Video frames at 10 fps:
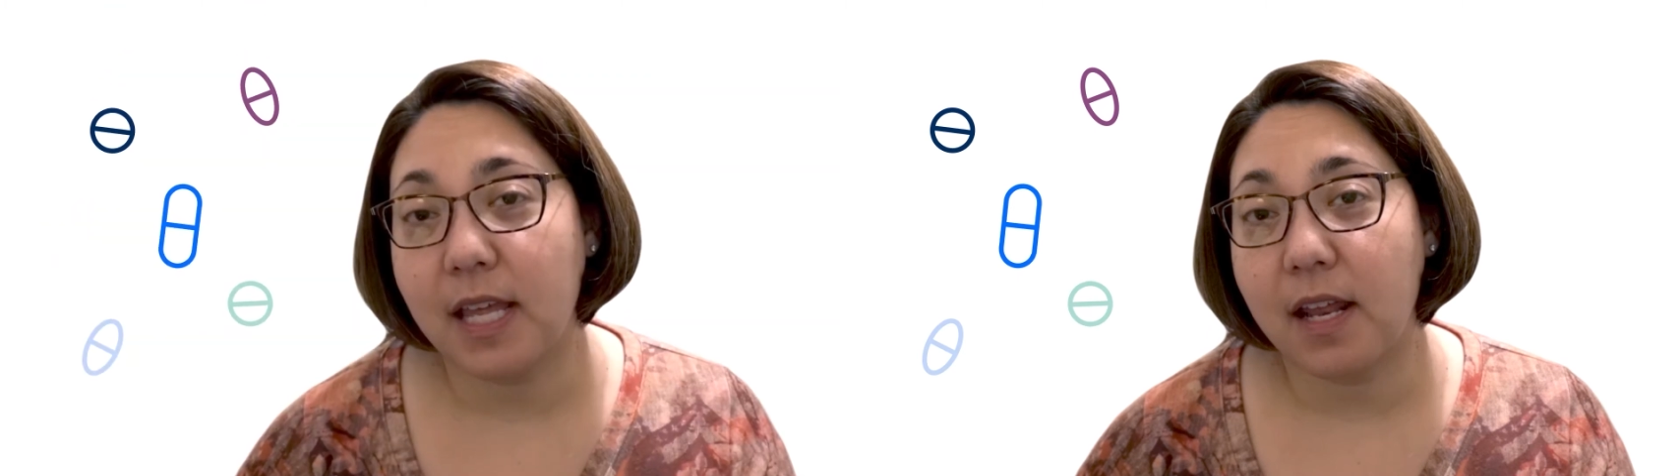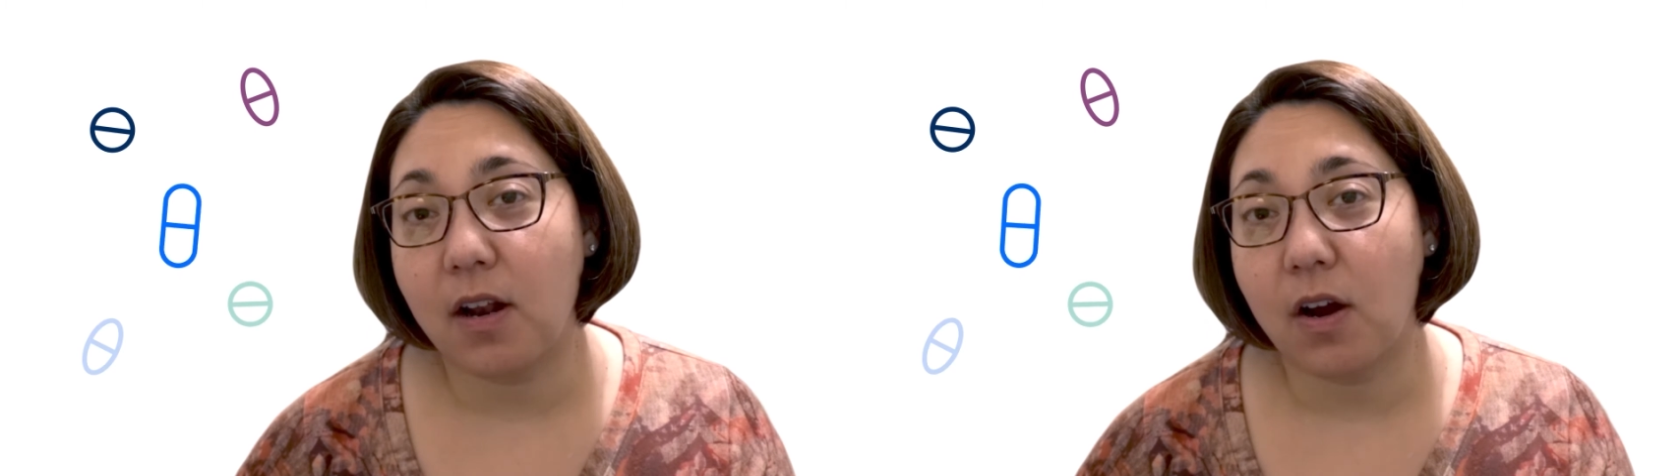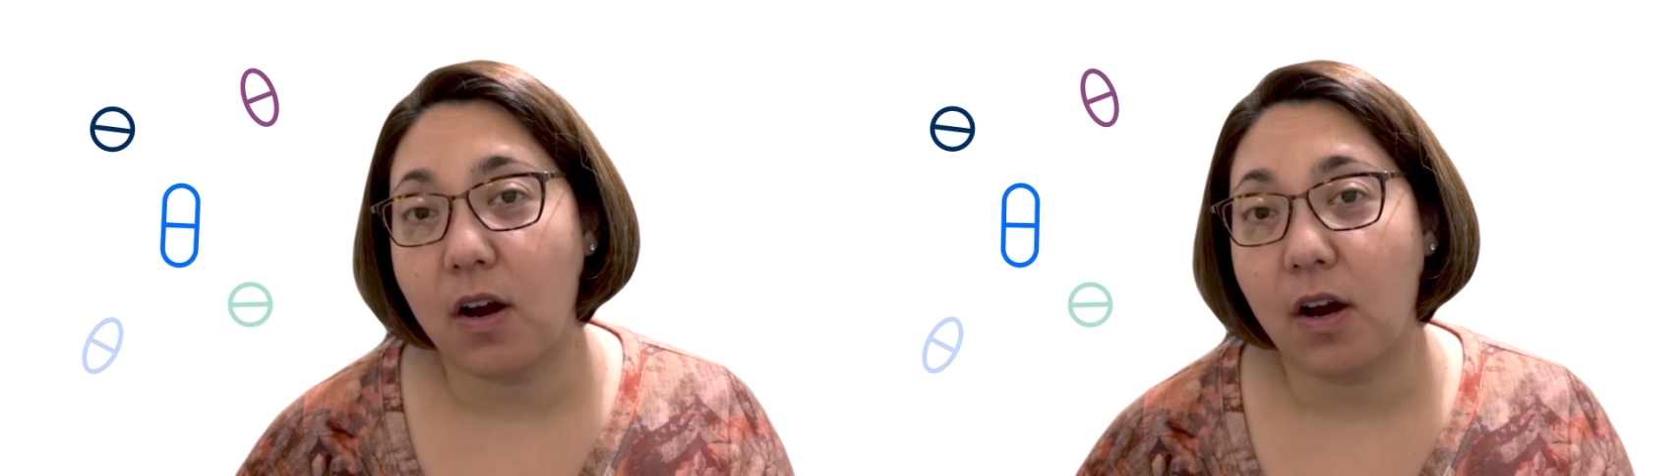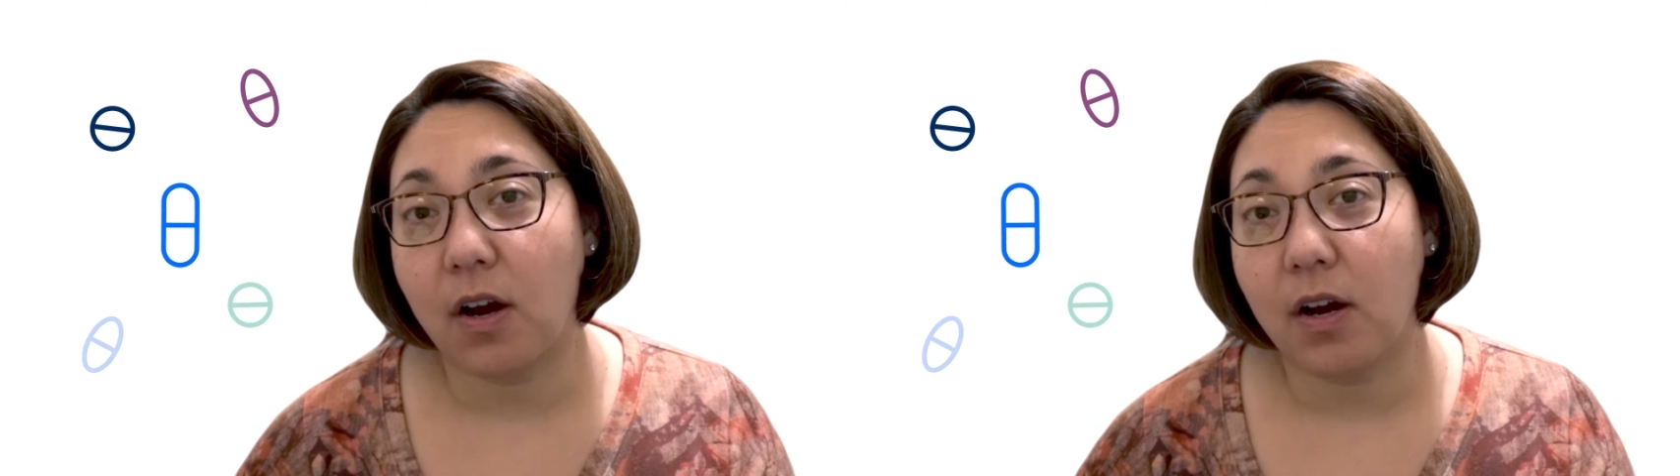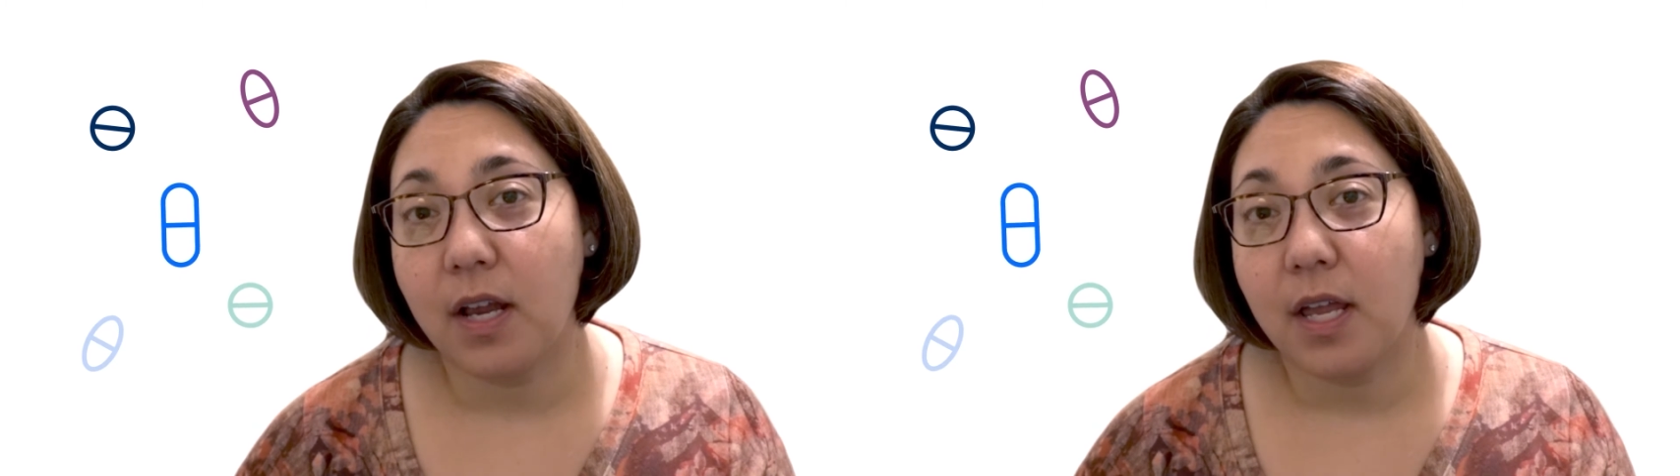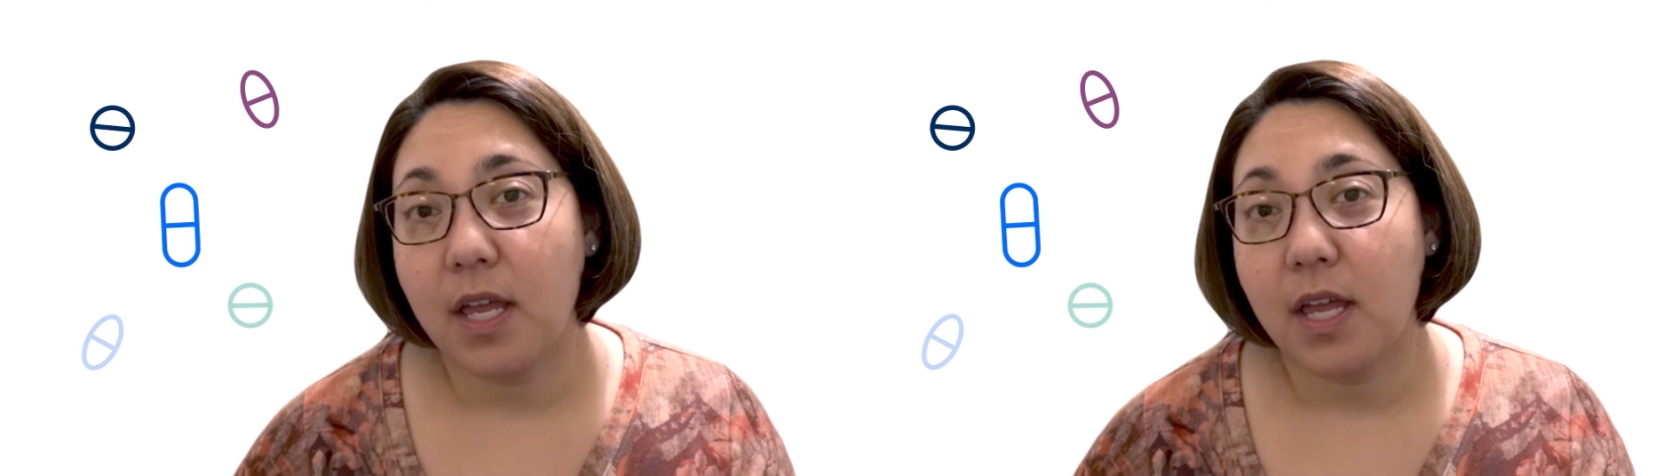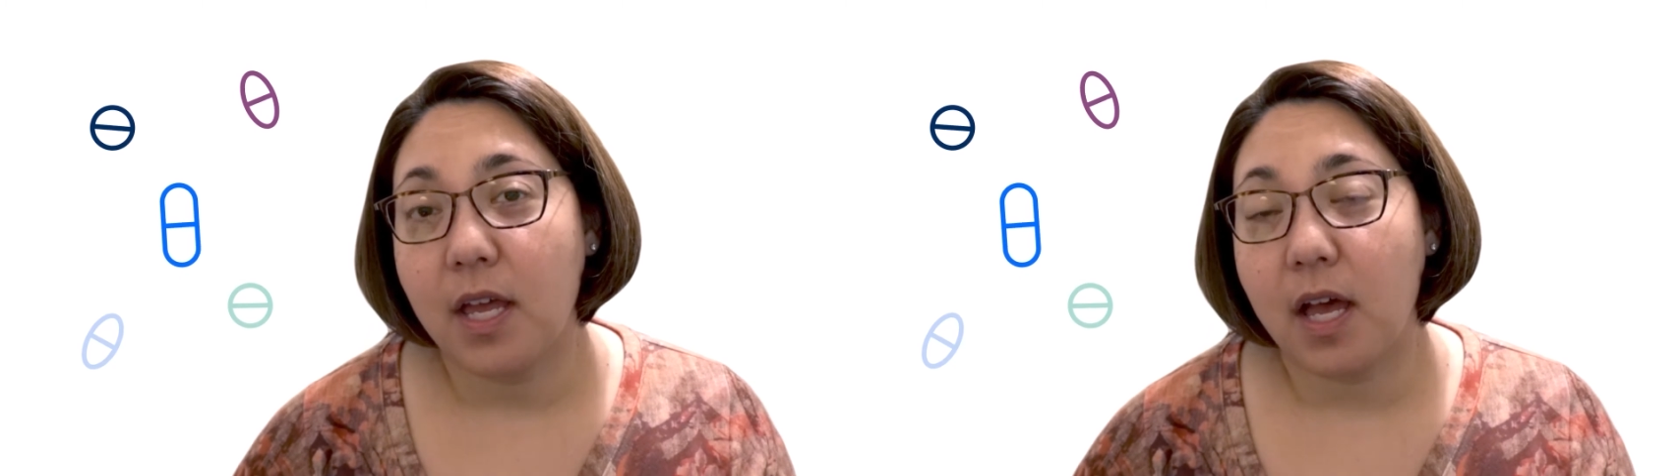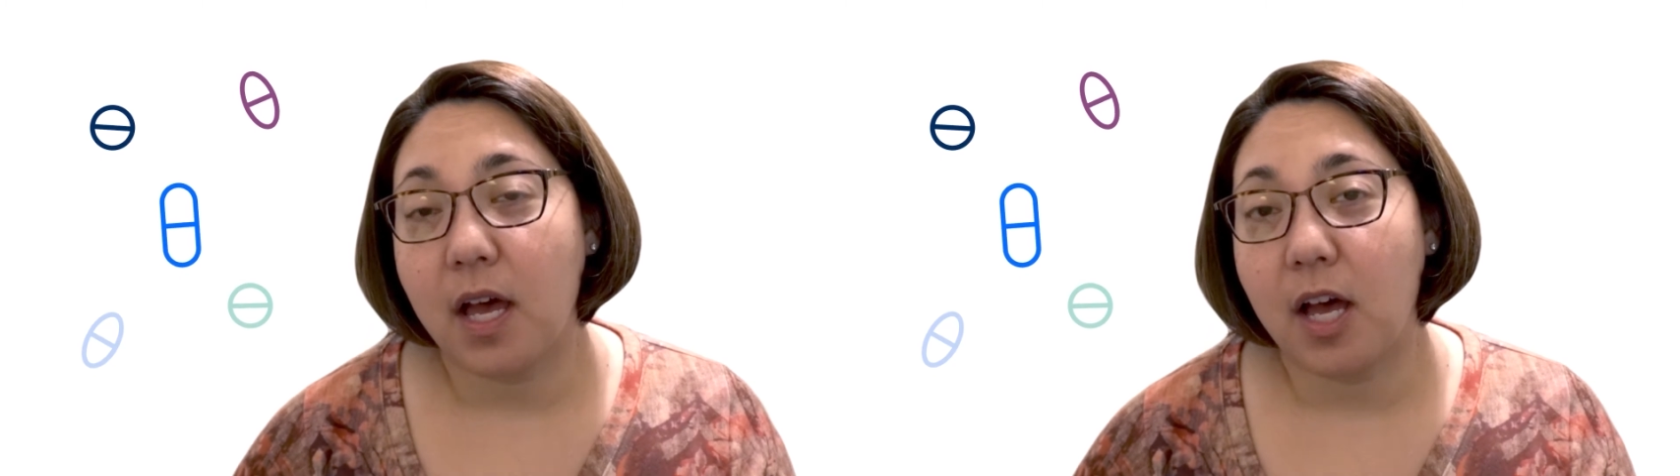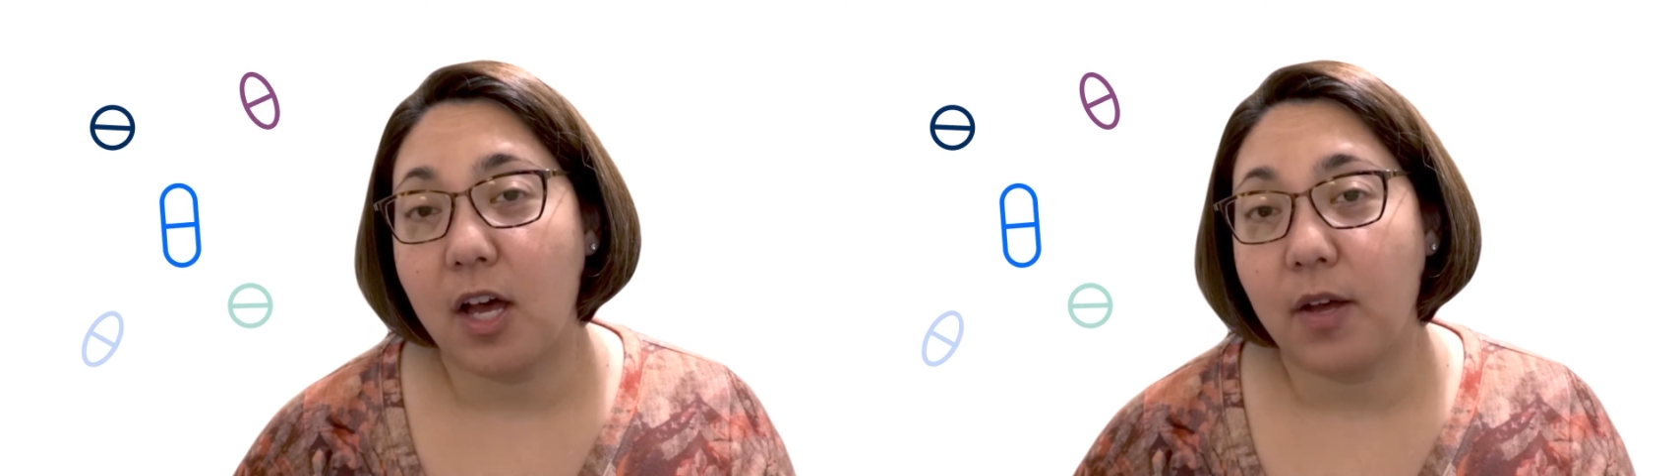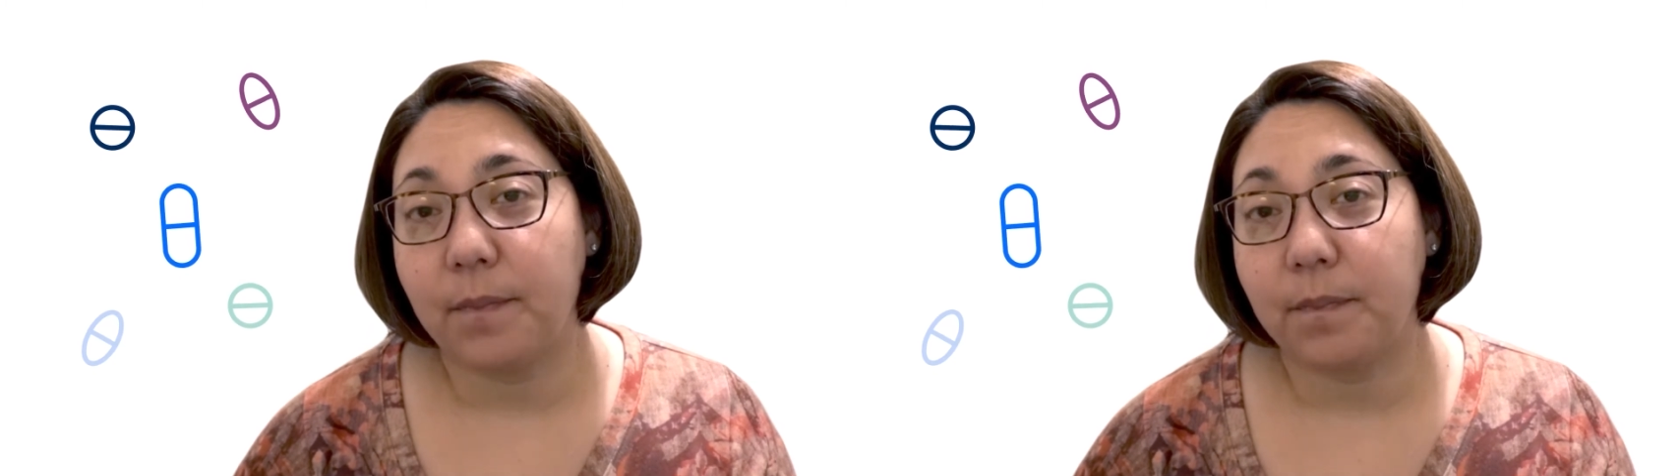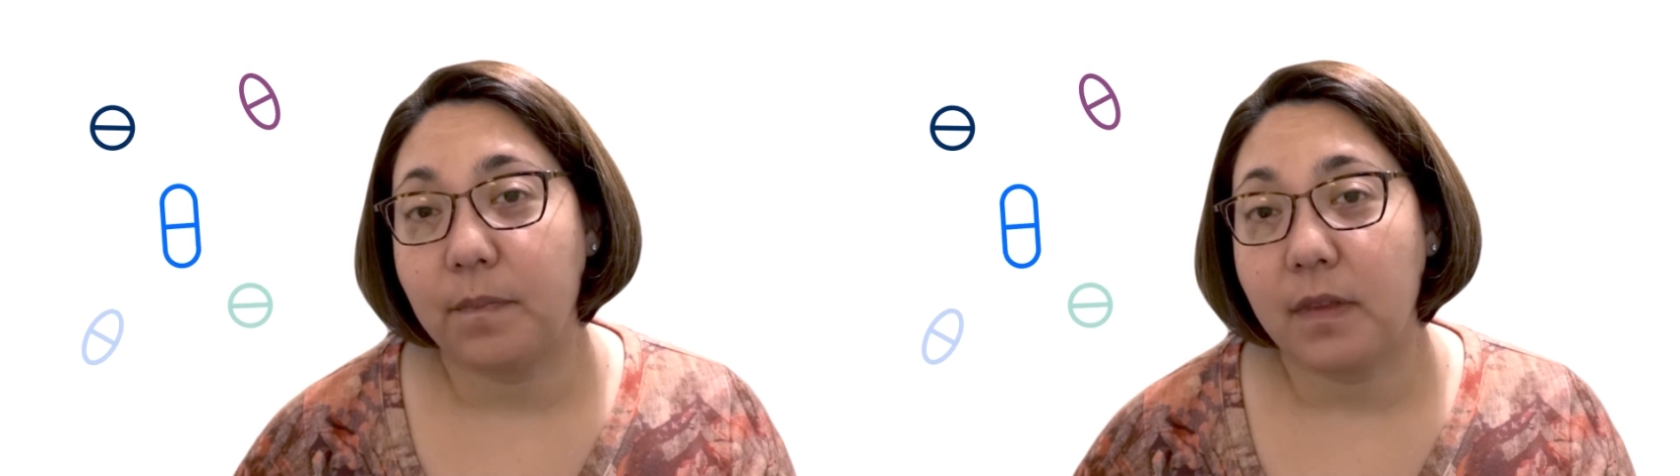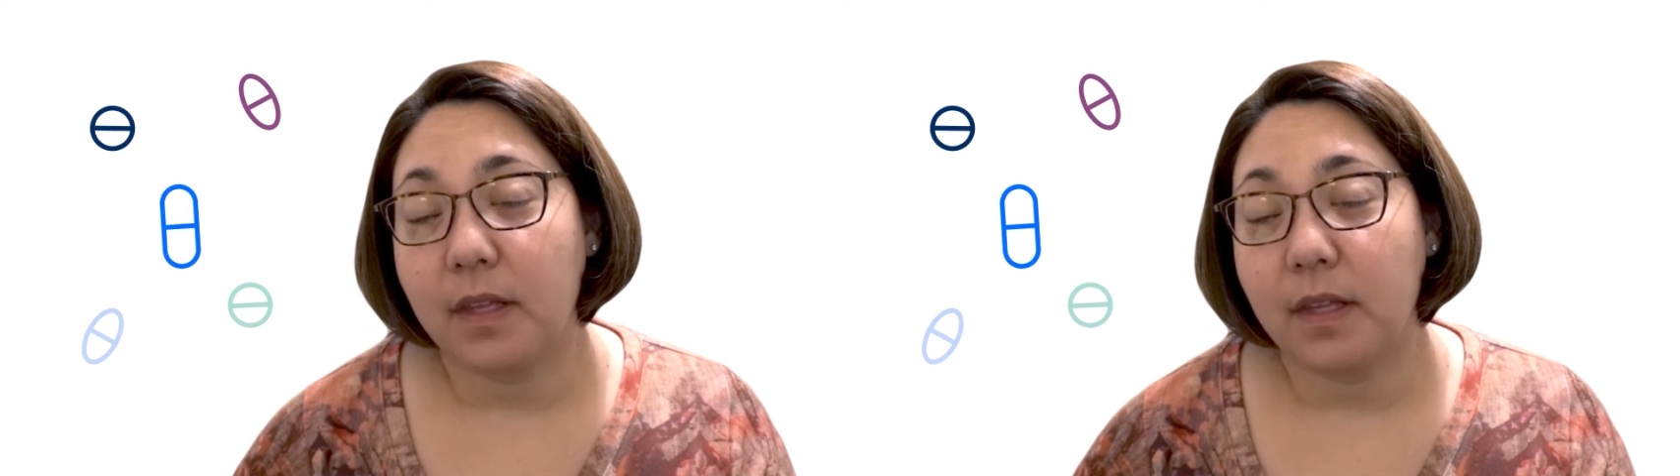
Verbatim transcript: that are um,